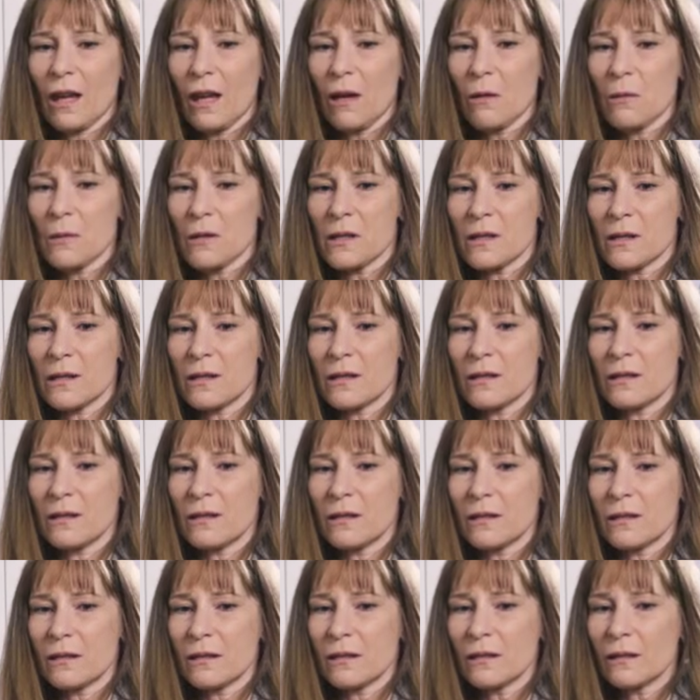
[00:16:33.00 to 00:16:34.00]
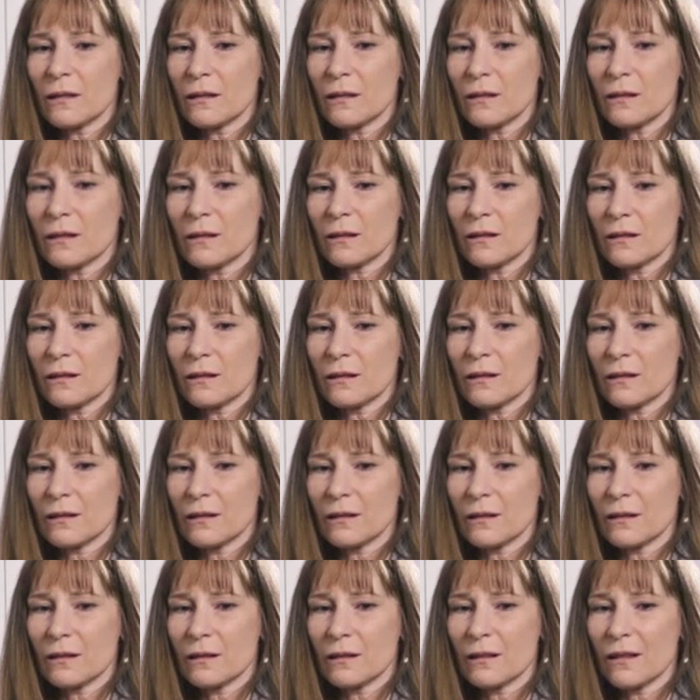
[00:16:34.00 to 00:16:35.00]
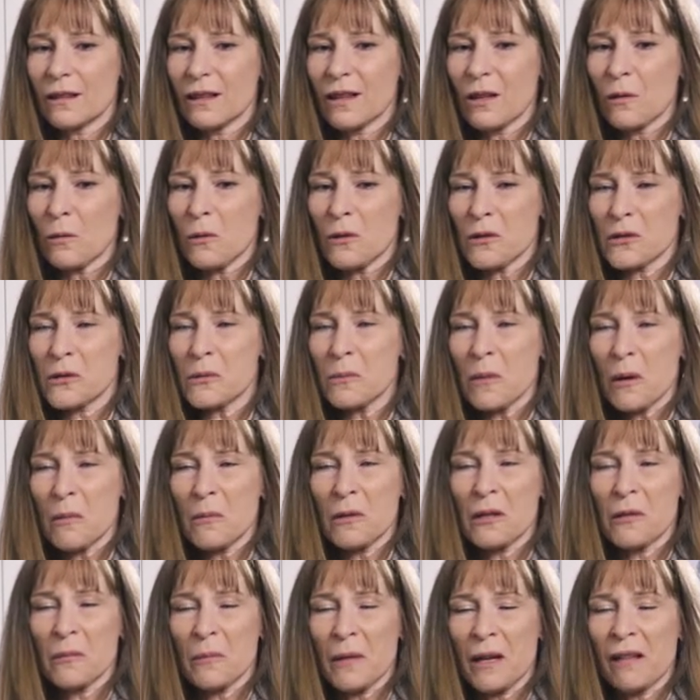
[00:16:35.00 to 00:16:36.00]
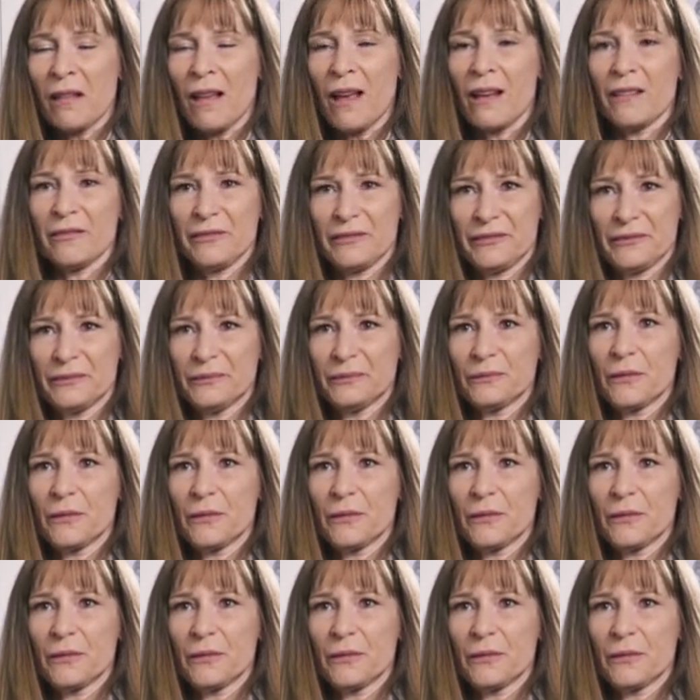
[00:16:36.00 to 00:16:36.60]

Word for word: It was the worst moment of my life.